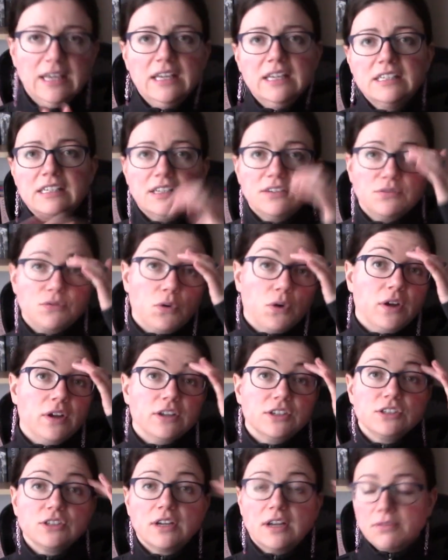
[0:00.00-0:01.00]
tin foil
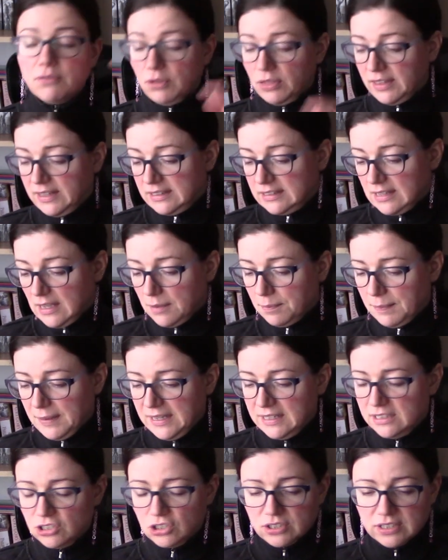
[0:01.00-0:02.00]
to cover things up
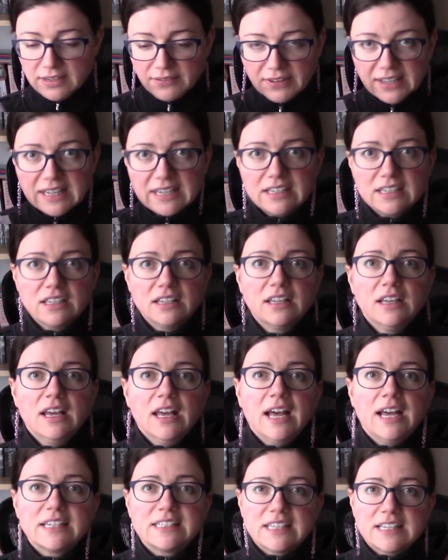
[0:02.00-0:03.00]
and just giving it
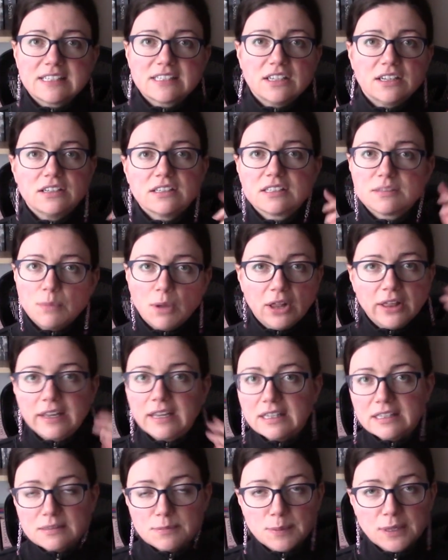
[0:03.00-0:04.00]
a test on a small and
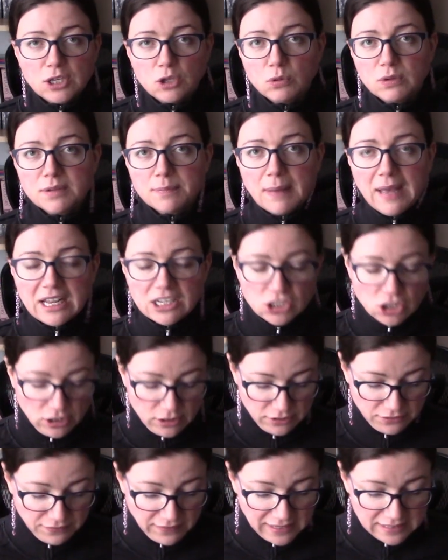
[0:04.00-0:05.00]
conspicuous patch on
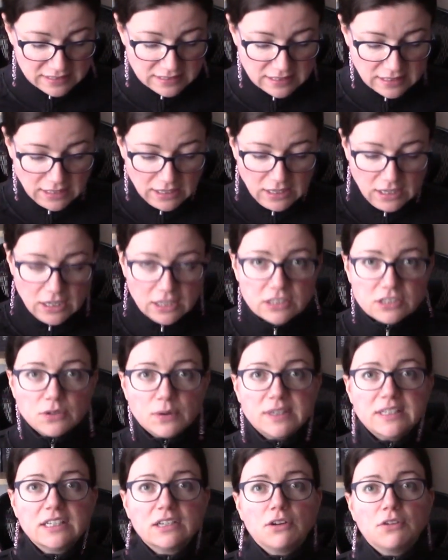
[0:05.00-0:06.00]
your face. So I
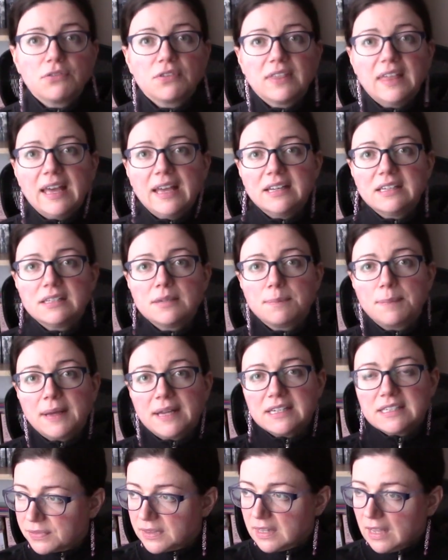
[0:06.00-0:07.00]
did go for that,
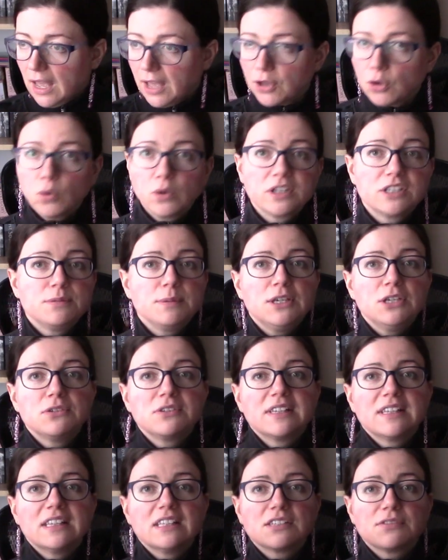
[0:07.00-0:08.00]
but I'm going to be
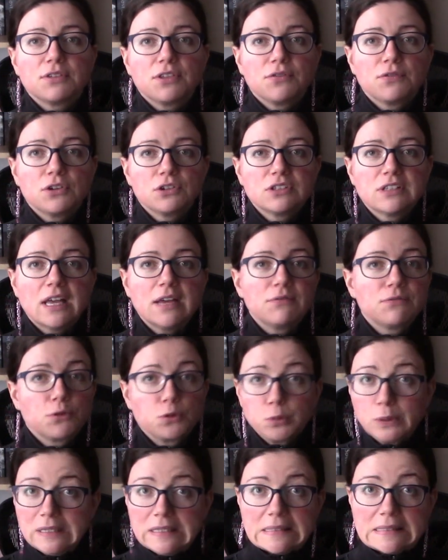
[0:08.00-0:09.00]
using this for the first time for
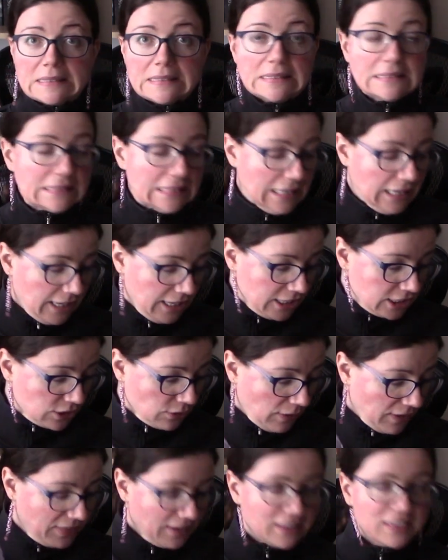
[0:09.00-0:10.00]
realsies, so
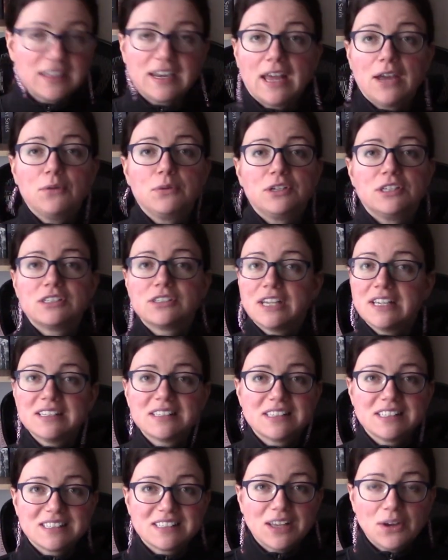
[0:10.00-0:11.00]
I thought that I would
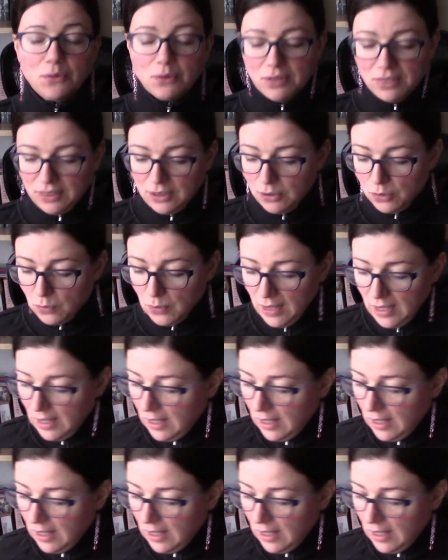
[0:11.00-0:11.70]
test this out with you.